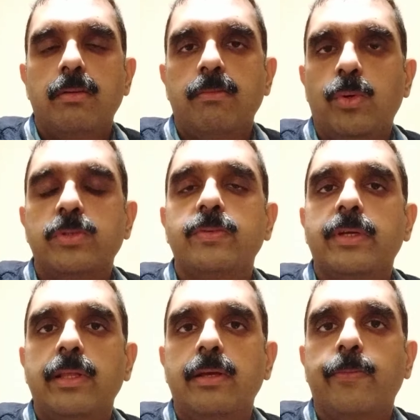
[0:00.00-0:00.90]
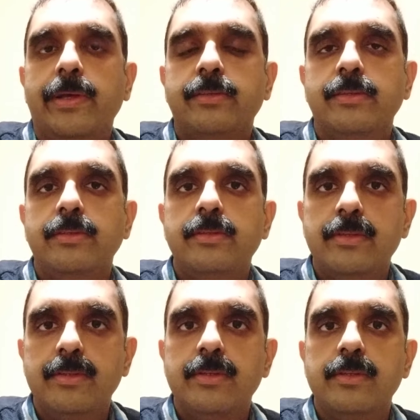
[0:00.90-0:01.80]
Most of the questions,
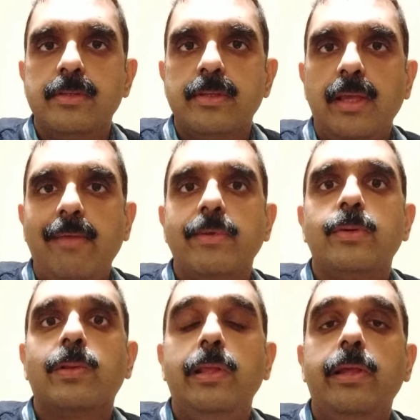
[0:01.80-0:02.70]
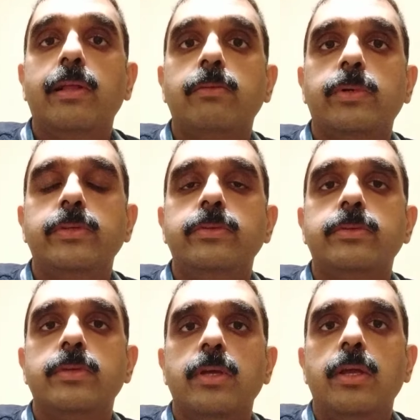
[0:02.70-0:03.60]
even though clinical
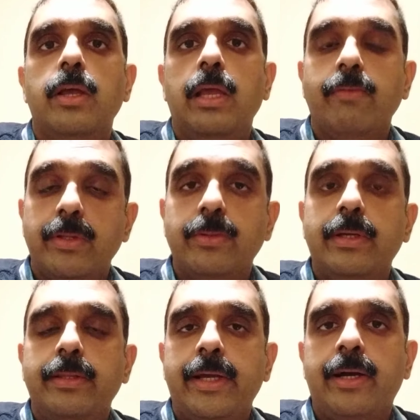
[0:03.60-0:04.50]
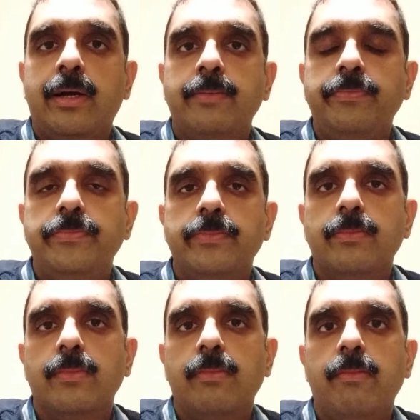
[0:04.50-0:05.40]
ones, even though they are
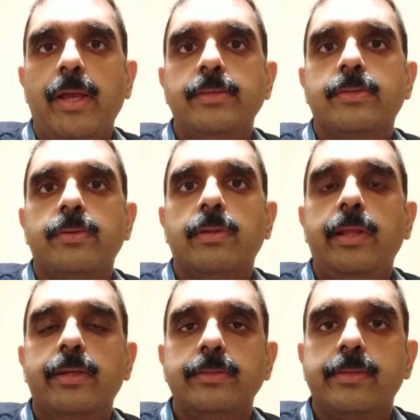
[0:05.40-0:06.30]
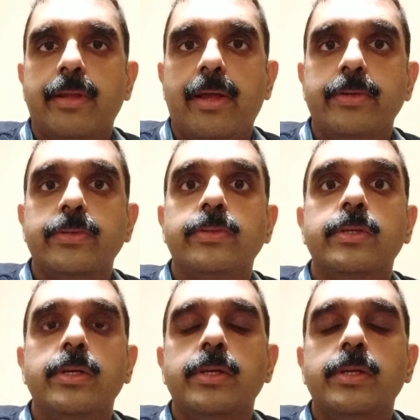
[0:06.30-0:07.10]
based on clinical scenarios,